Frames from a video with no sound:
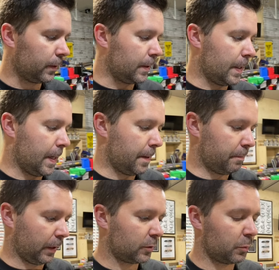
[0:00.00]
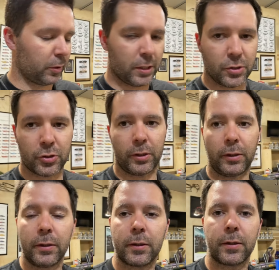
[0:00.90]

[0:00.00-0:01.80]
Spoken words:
explanation